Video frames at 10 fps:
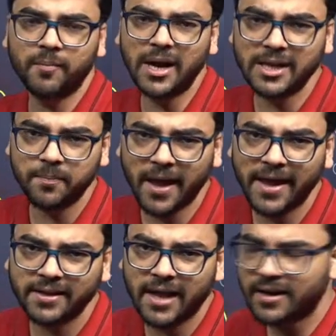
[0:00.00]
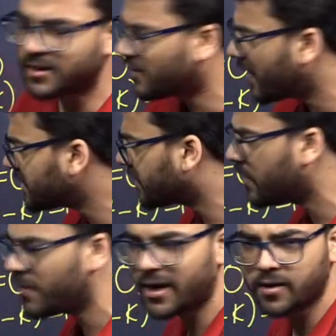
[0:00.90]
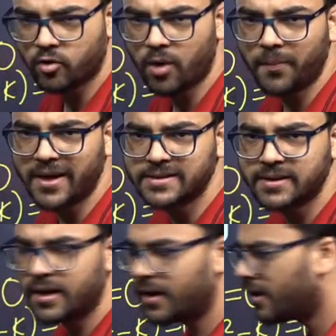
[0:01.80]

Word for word: of multiplying that, otherwise it will make it complex